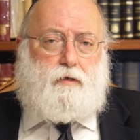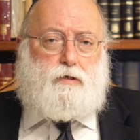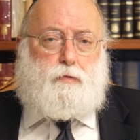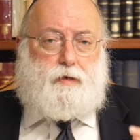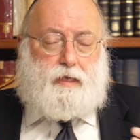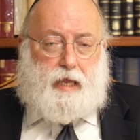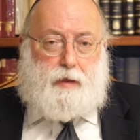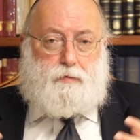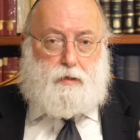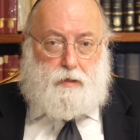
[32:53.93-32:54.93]
So when it
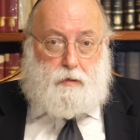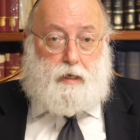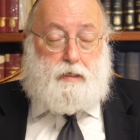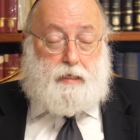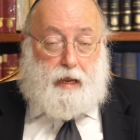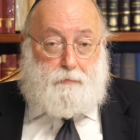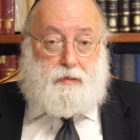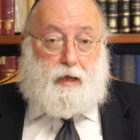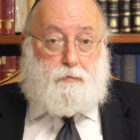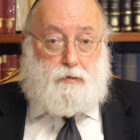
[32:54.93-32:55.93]
came to the, the
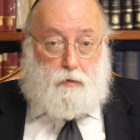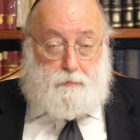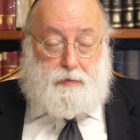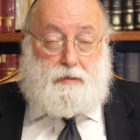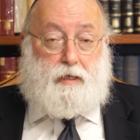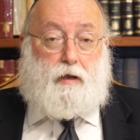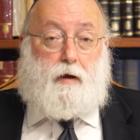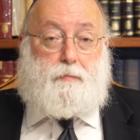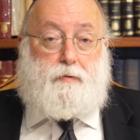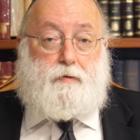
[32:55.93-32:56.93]
excitement that was all building
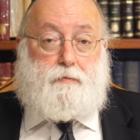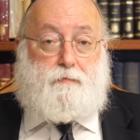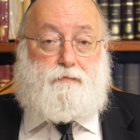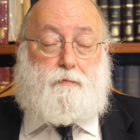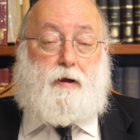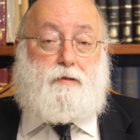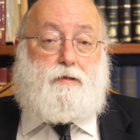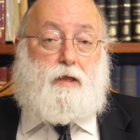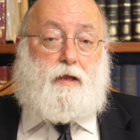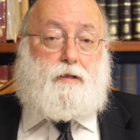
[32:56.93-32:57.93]
up for Matan
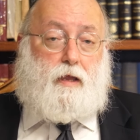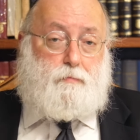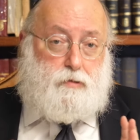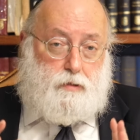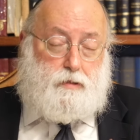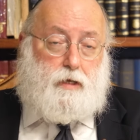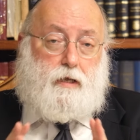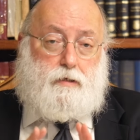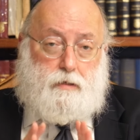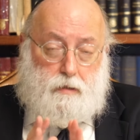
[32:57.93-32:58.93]
Torah, the Aibershter
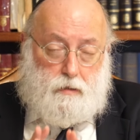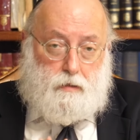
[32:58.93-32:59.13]
says,